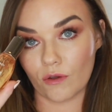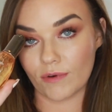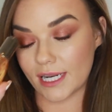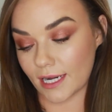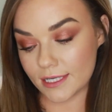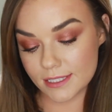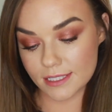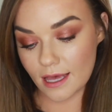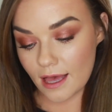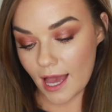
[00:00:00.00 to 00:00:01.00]
really
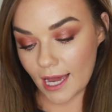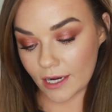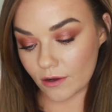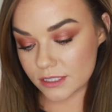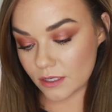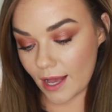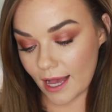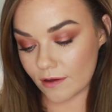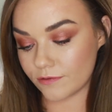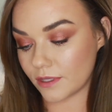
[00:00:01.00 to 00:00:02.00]
nice. And I also
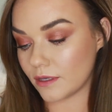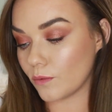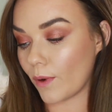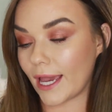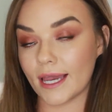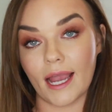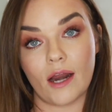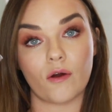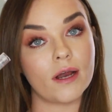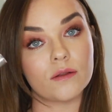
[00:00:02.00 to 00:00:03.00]
have the Whey
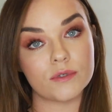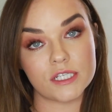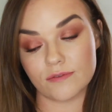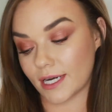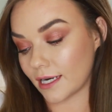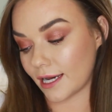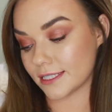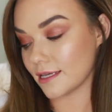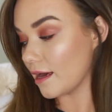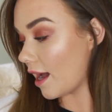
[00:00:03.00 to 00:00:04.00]
Hair Oil, which is really
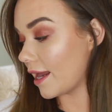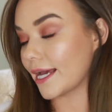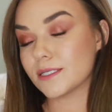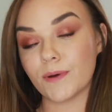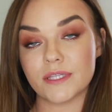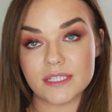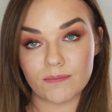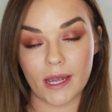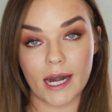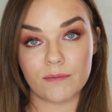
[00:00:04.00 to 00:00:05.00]
nice. I like to put these
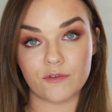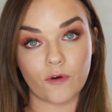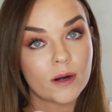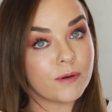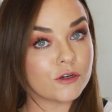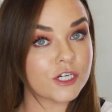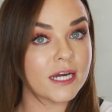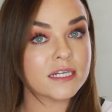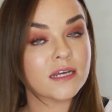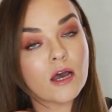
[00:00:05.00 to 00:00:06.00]
in my hair before I blow
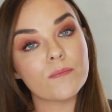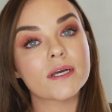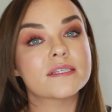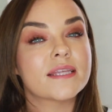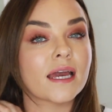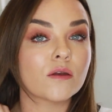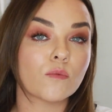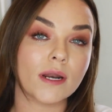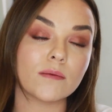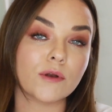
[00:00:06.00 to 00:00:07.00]
dry it, because then
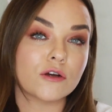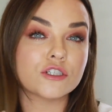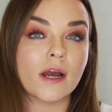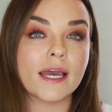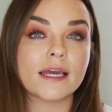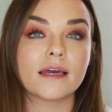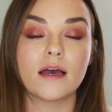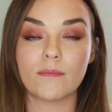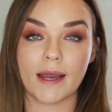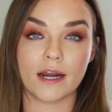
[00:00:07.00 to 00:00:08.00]
when I'm blow drying,
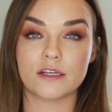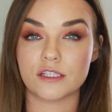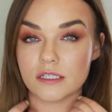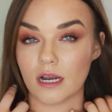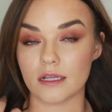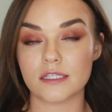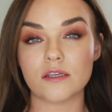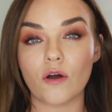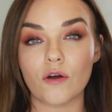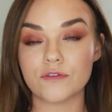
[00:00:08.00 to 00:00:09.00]
my hair is just a lot
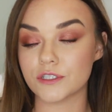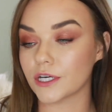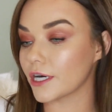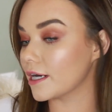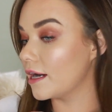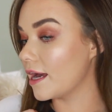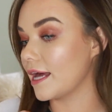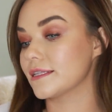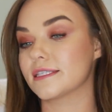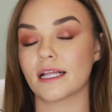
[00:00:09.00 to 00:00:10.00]
softer
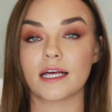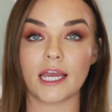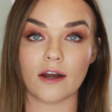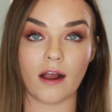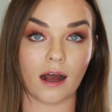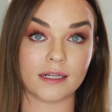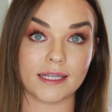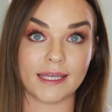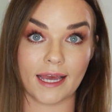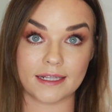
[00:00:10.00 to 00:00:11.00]
and silkier
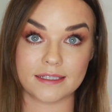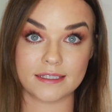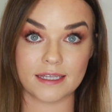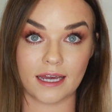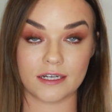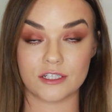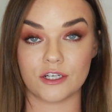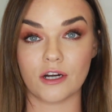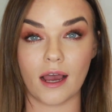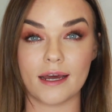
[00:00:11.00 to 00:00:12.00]
on the ends. And
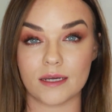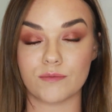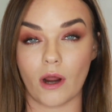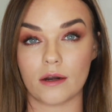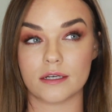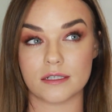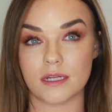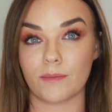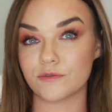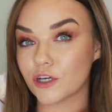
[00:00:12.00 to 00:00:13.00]
you're not adding product on
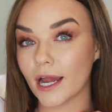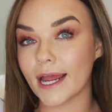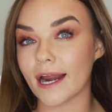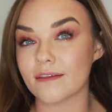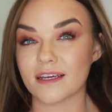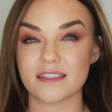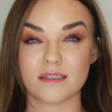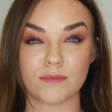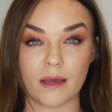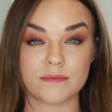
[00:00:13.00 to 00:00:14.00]
top of dry hair that can
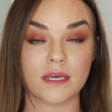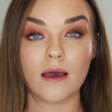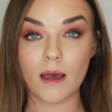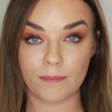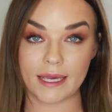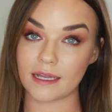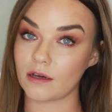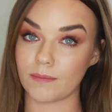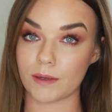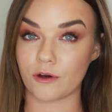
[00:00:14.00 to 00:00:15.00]
sometimes make it
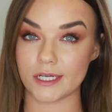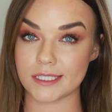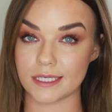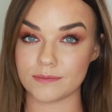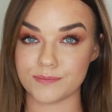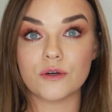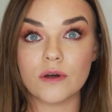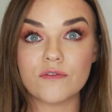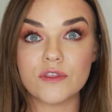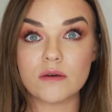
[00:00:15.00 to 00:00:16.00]
look a bit greasy. Two
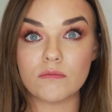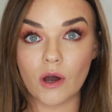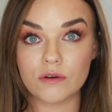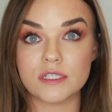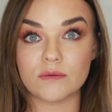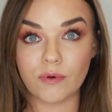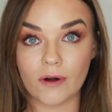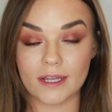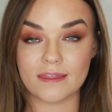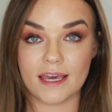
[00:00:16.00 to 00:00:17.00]
of the most
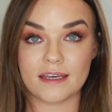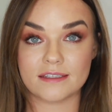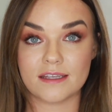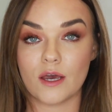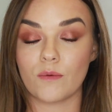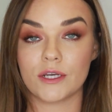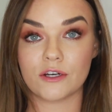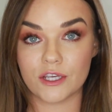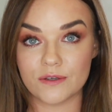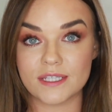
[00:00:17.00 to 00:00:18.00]
important things when
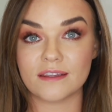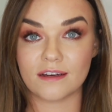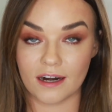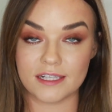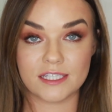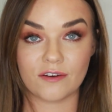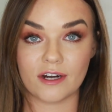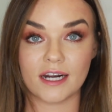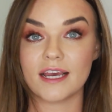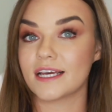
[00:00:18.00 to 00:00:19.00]
you're using the Curl
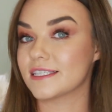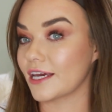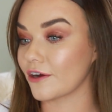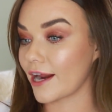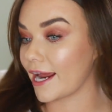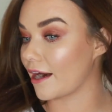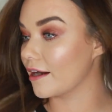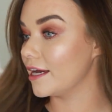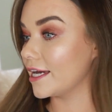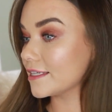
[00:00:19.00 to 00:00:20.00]
Secret is that your
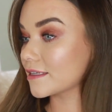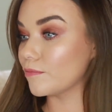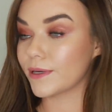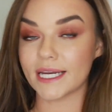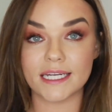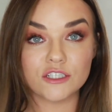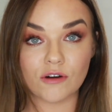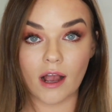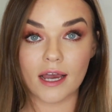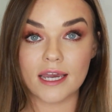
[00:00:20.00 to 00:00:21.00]
hair is completely
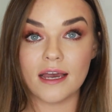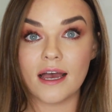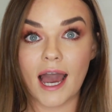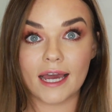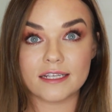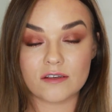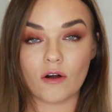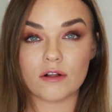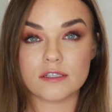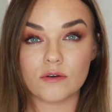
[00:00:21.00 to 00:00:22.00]
dry and it's
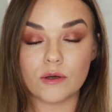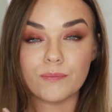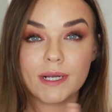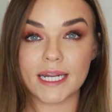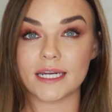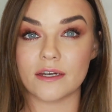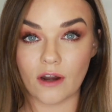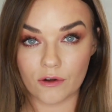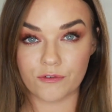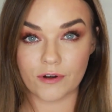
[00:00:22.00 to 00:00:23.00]
also completely knot